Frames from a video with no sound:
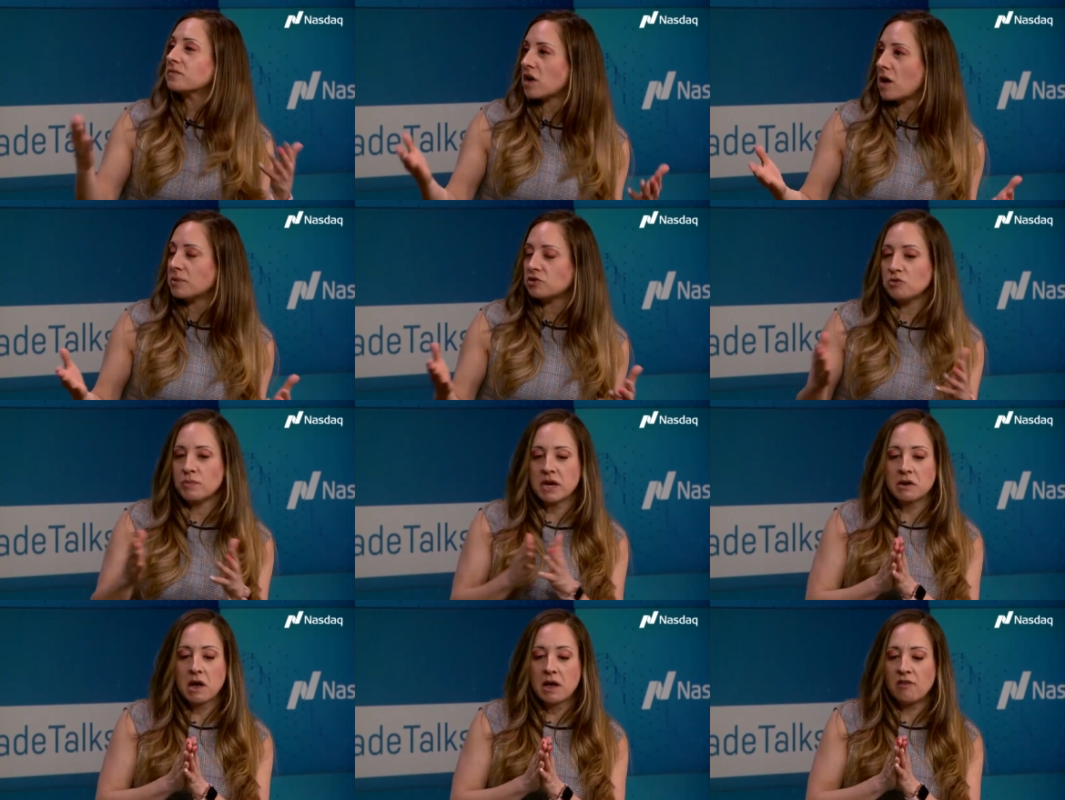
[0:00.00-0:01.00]
of topics you
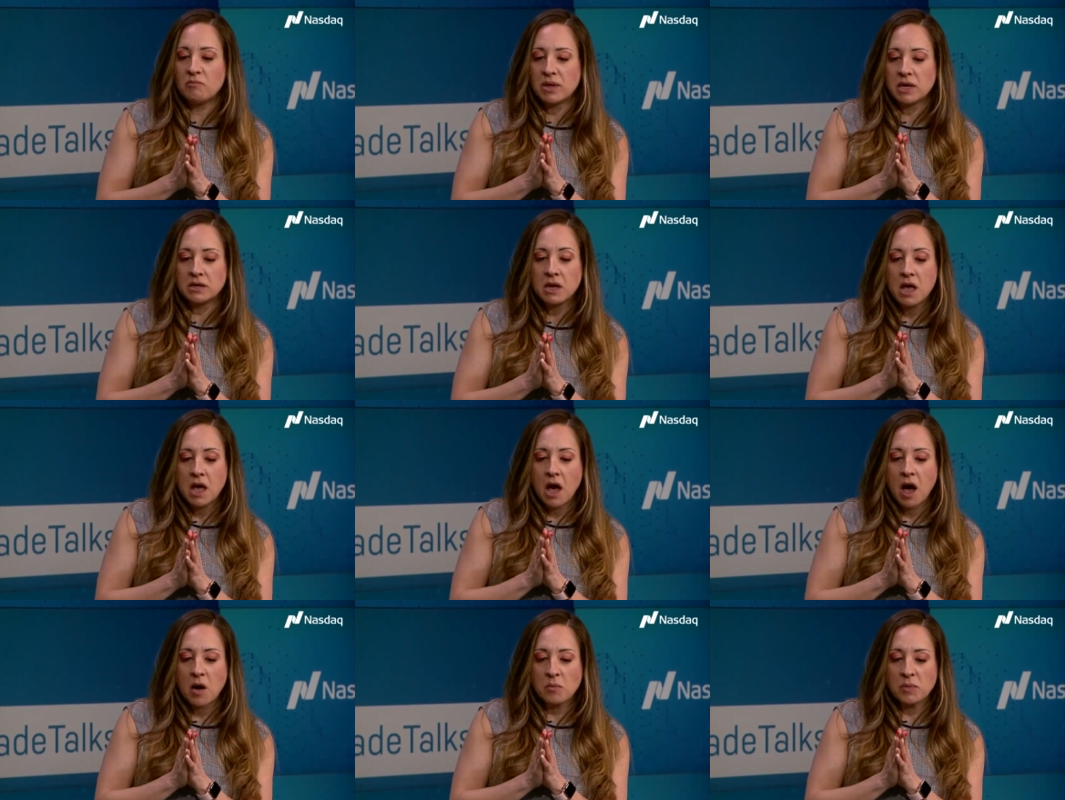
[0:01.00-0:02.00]
might not have been
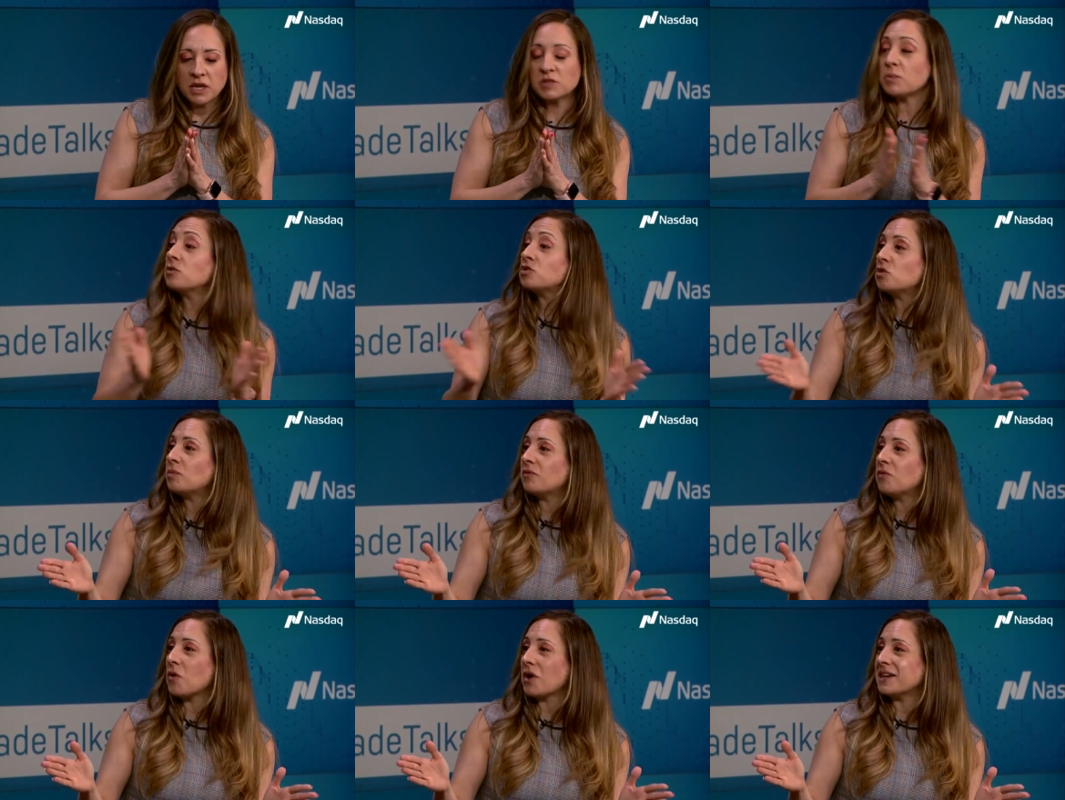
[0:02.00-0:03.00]
exposed to
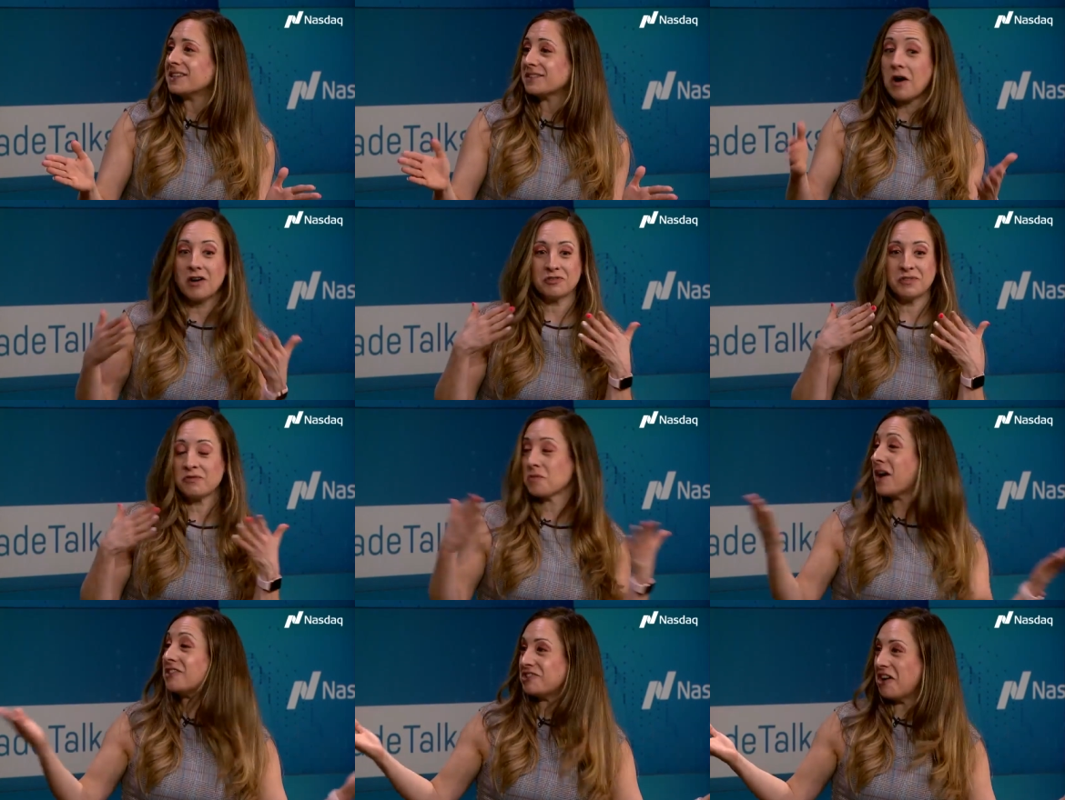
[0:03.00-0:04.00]
before. It is a conduit for
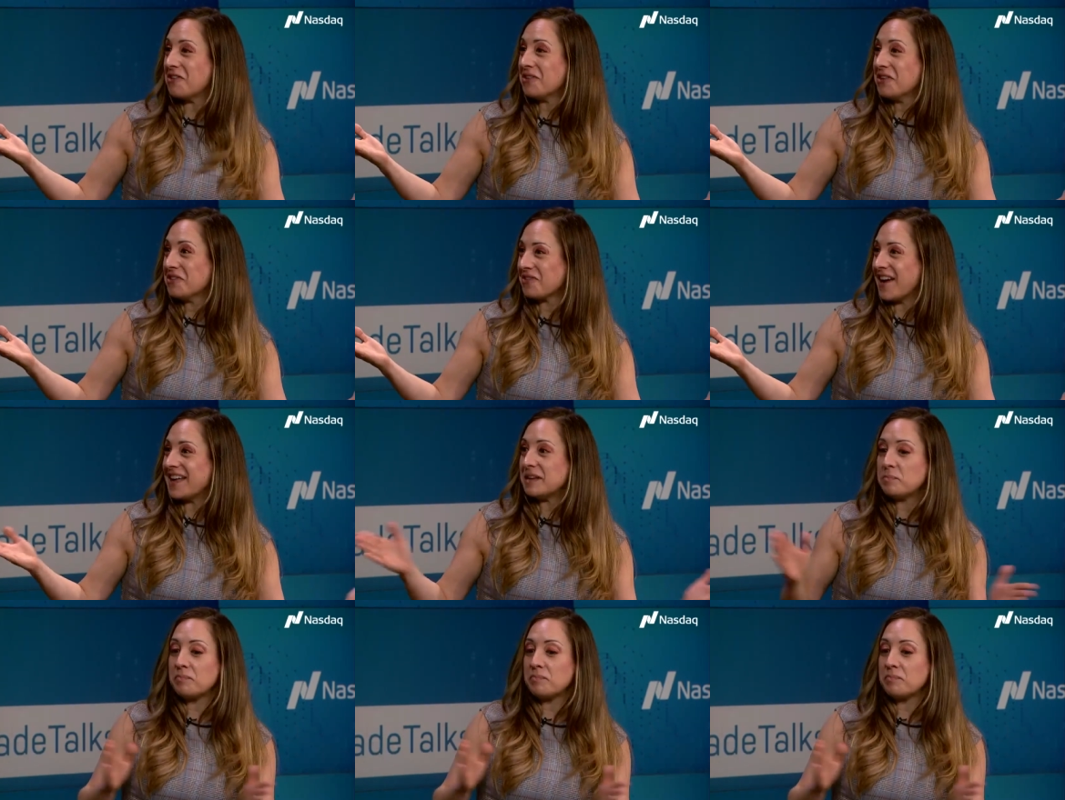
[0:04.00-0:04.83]
my show, right?